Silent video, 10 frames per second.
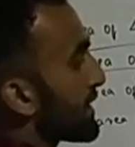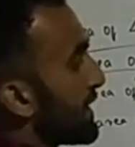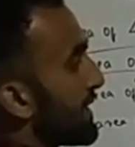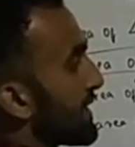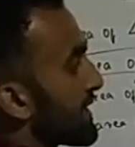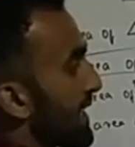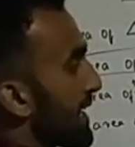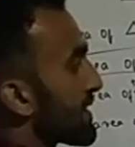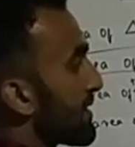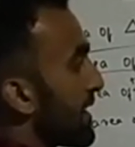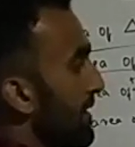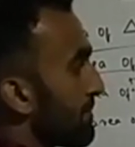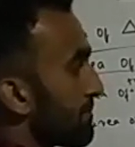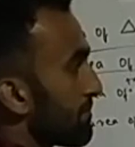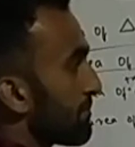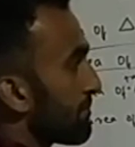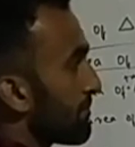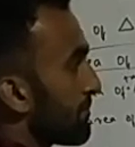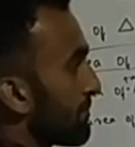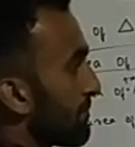till here is X3,
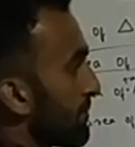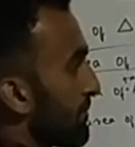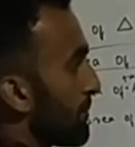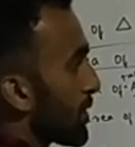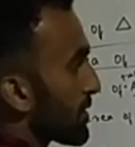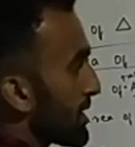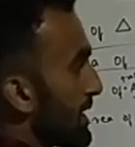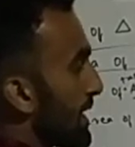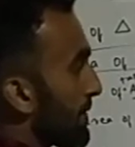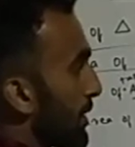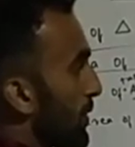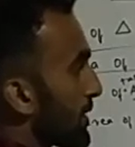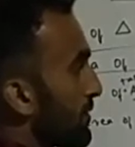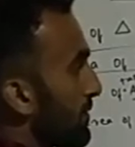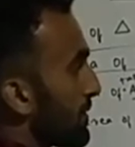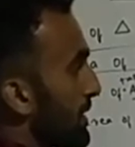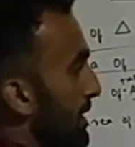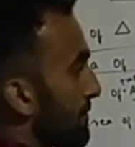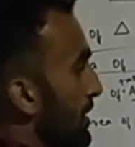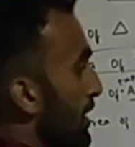because EF I want, no?
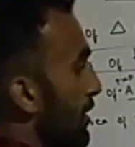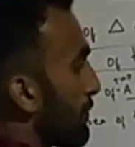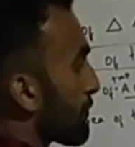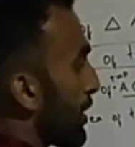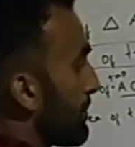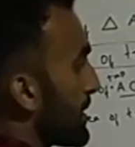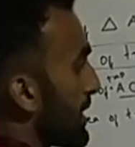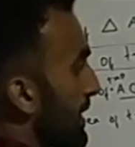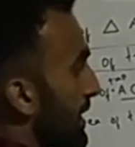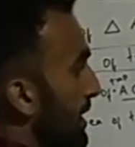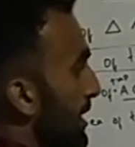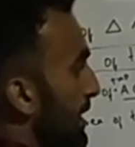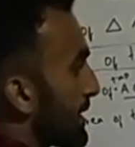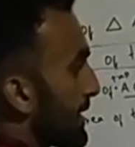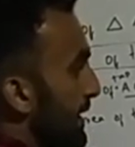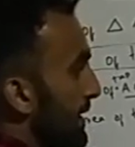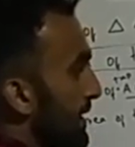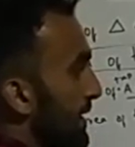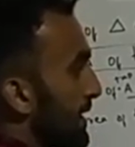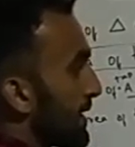EF. From here till
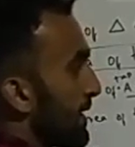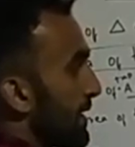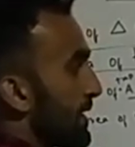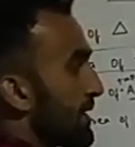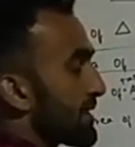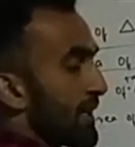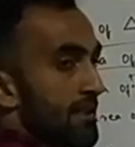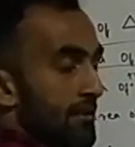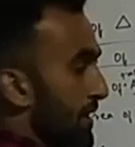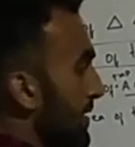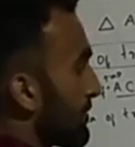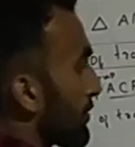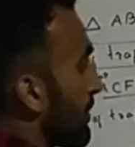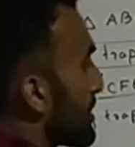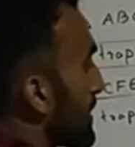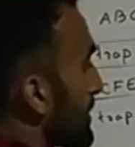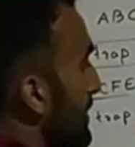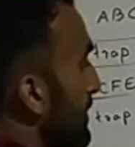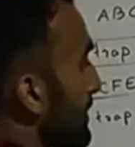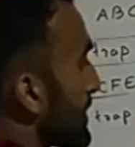here is X3, from here till,
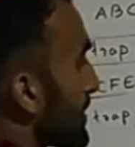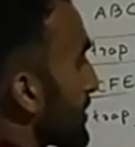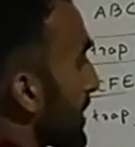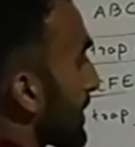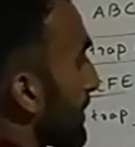just check.